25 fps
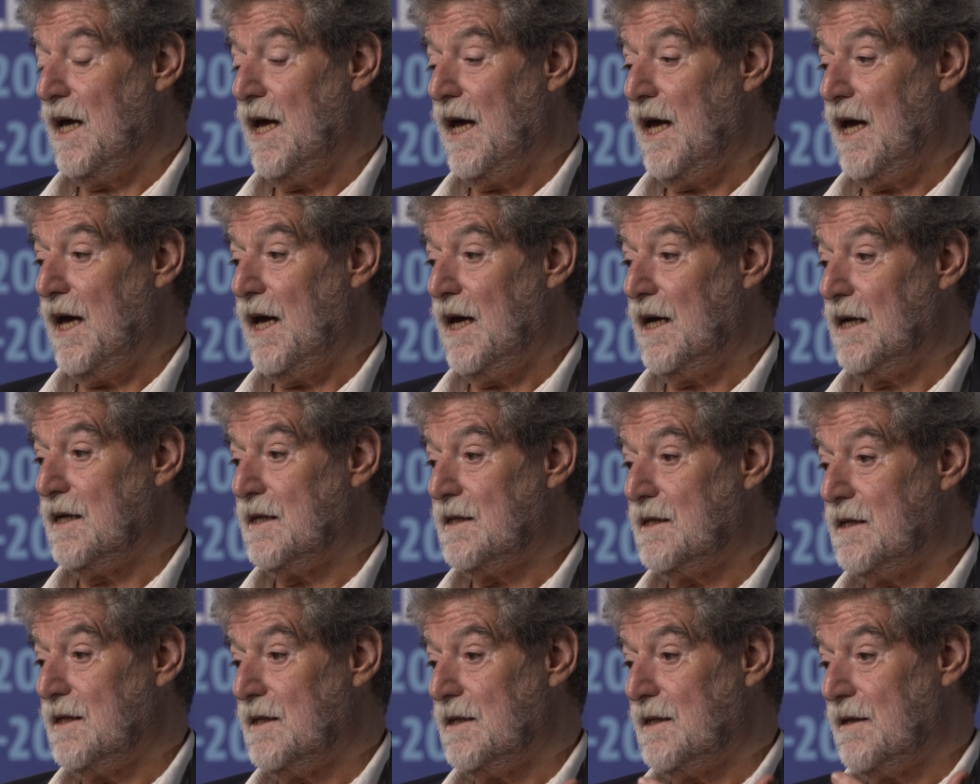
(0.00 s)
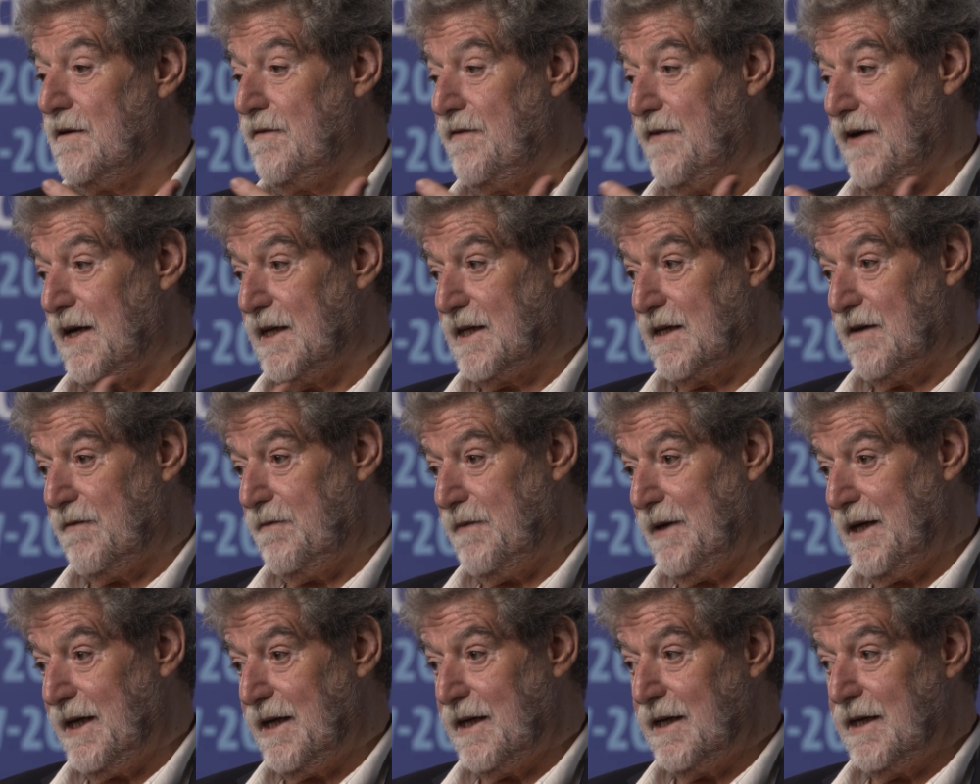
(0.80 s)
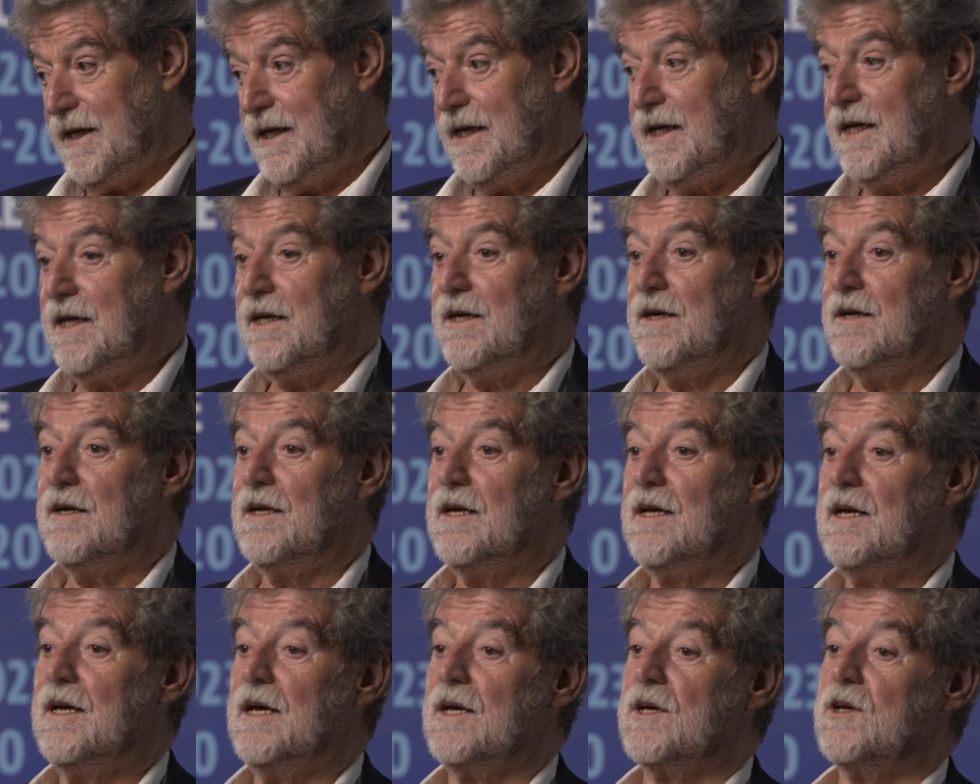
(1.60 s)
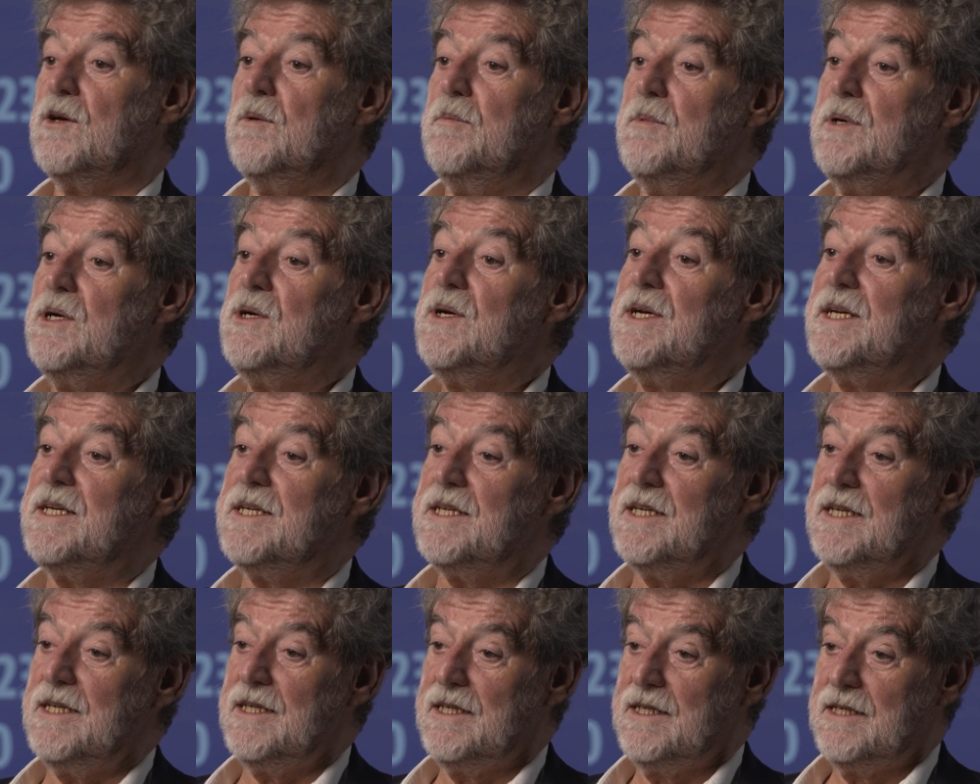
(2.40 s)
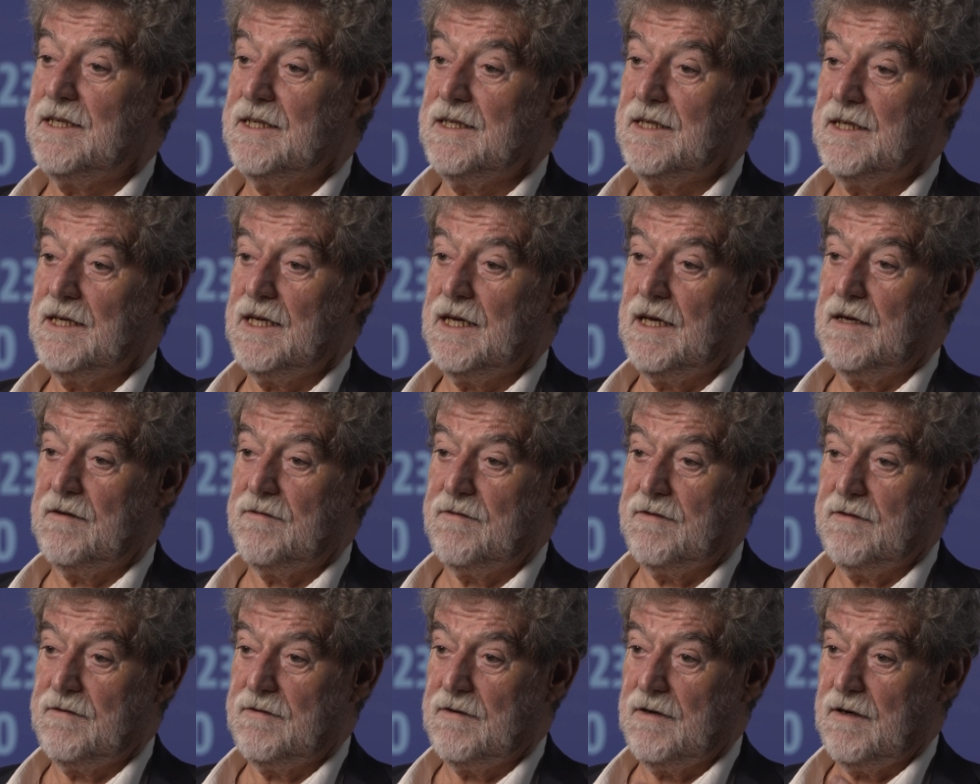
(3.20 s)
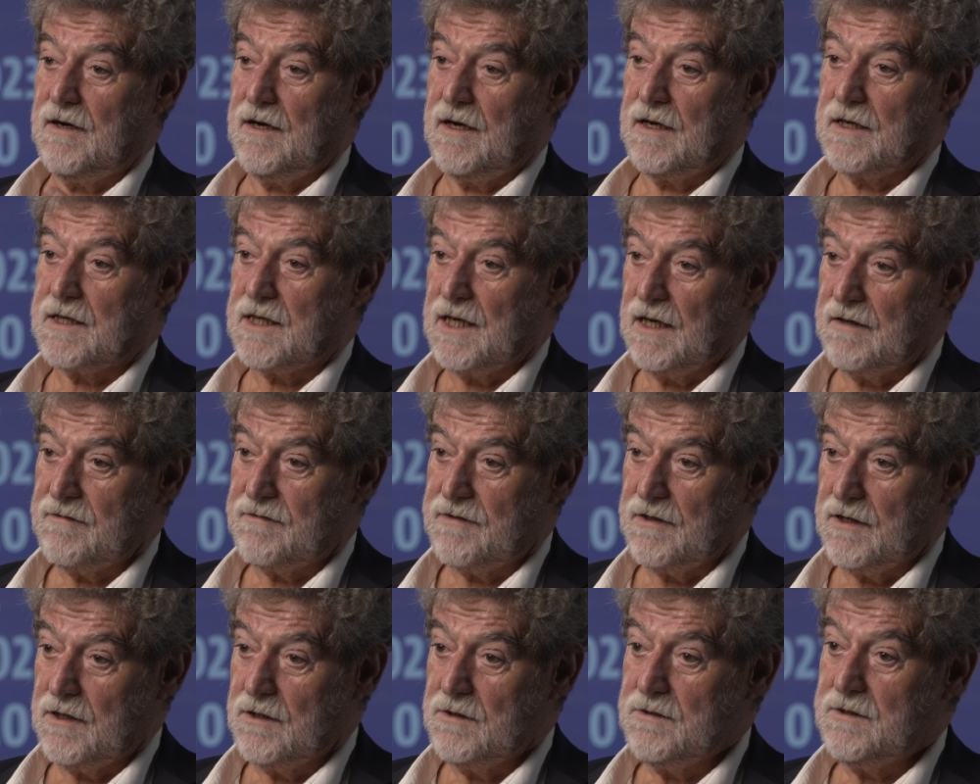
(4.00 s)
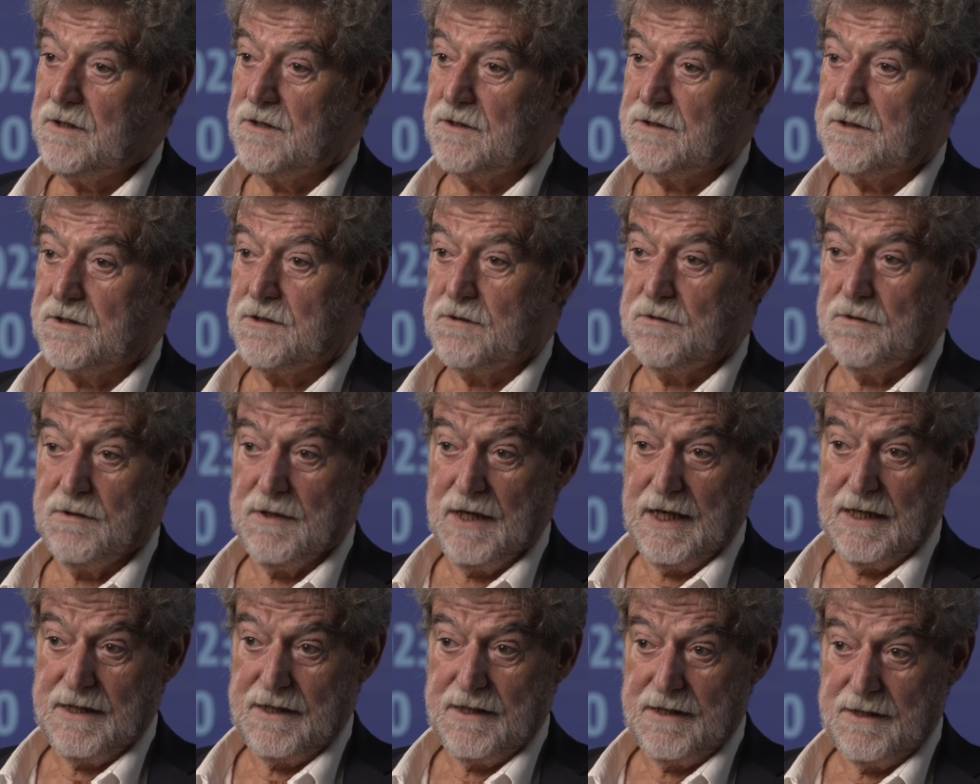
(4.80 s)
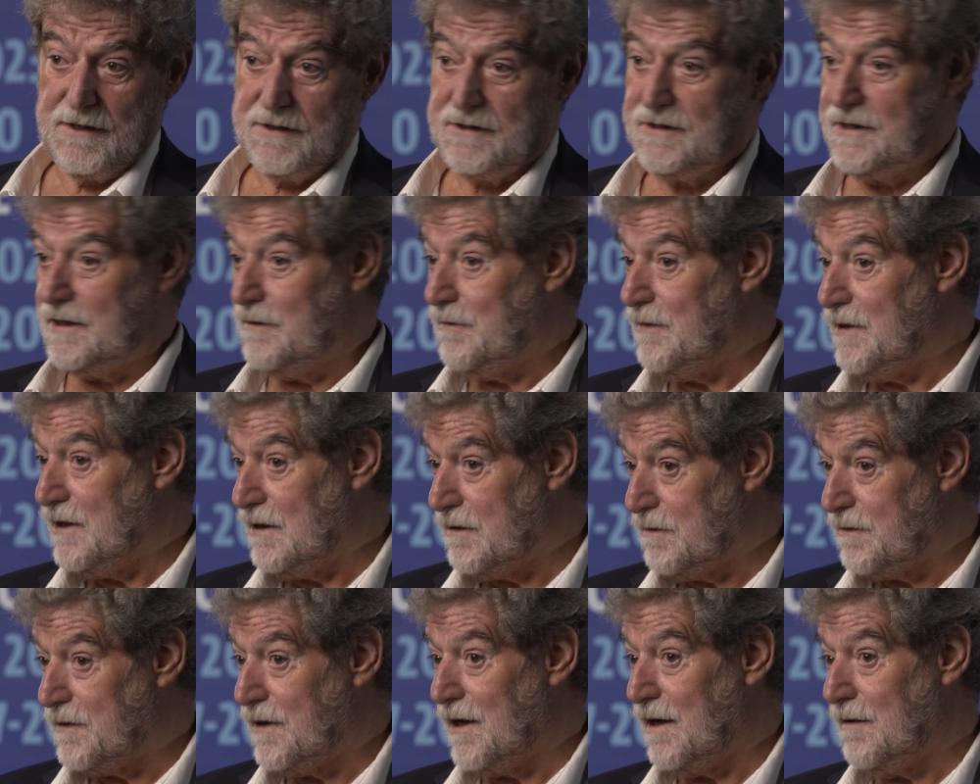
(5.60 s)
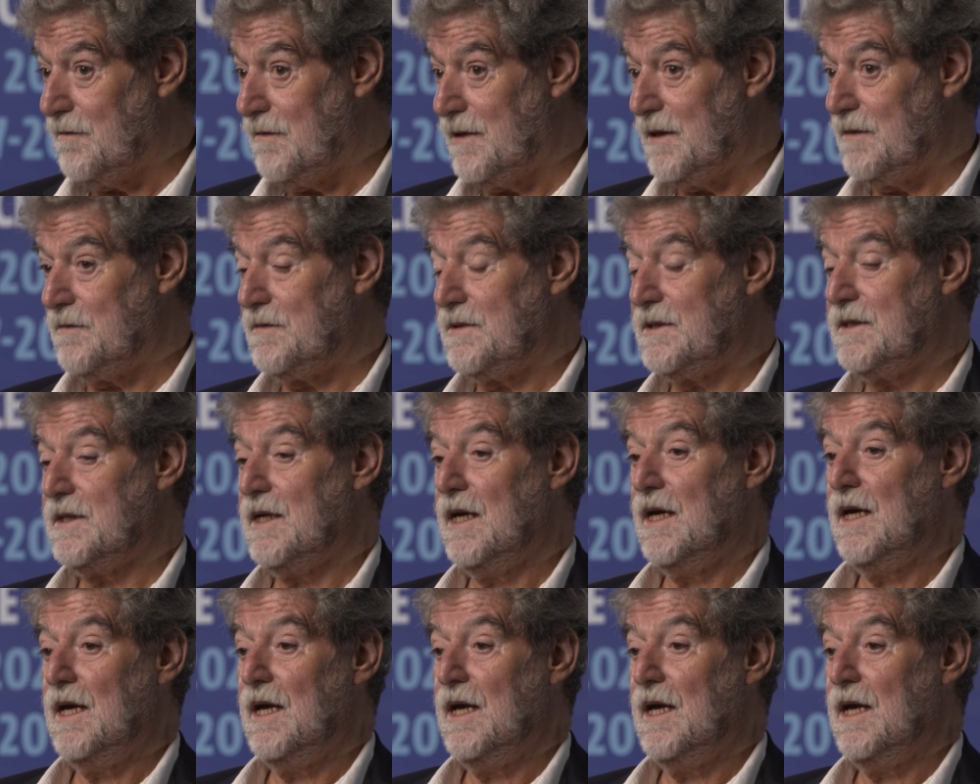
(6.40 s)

and the fact of being near a community of archive owners who had the similar problems